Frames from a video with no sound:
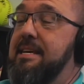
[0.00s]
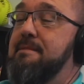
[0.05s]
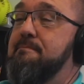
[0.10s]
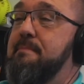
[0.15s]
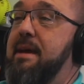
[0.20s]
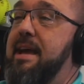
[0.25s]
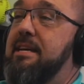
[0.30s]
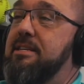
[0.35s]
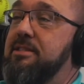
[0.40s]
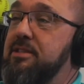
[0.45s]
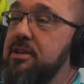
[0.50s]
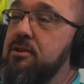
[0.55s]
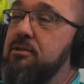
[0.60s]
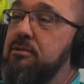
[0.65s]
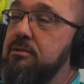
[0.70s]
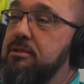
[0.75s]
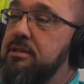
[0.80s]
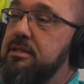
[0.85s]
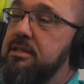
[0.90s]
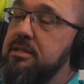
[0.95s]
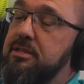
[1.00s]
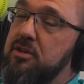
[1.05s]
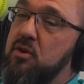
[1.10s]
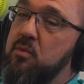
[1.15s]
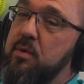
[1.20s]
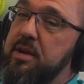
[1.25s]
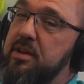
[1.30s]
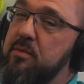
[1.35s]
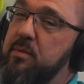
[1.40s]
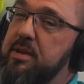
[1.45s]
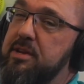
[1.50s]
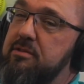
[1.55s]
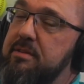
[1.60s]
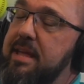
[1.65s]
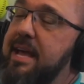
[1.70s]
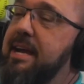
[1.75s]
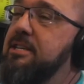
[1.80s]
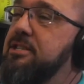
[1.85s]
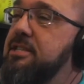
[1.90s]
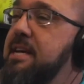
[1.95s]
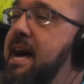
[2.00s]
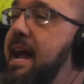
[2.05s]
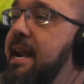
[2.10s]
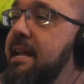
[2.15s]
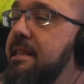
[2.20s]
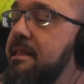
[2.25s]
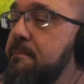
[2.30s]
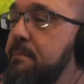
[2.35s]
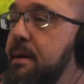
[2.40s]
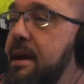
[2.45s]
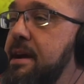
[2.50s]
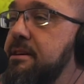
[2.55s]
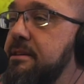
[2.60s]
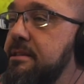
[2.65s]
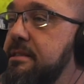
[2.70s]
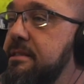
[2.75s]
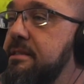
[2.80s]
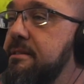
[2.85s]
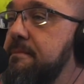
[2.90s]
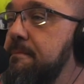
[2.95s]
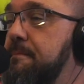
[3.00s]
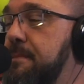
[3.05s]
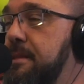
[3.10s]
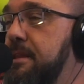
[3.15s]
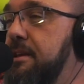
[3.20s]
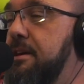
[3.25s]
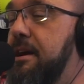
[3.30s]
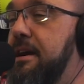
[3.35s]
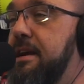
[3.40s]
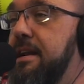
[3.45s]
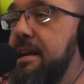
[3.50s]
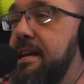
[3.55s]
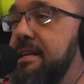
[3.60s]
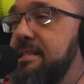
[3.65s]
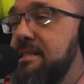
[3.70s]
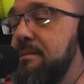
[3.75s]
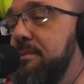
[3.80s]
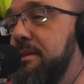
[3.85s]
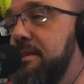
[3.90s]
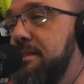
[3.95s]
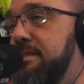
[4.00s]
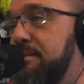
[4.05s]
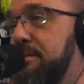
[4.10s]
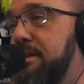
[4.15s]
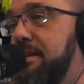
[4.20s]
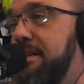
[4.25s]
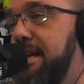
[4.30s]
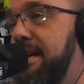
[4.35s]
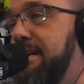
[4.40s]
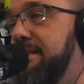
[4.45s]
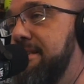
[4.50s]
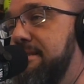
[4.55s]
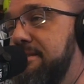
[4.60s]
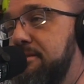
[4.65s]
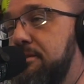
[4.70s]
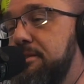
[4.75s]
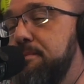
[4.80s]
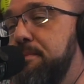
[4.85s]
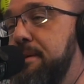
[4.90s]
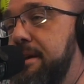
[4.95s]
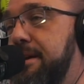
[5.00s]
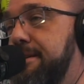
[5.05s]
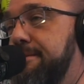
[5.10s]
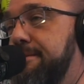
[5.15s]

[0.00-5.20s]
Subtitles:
It makes news. So when you take a shot at the Bears, you're going to get some clicks, so to speak.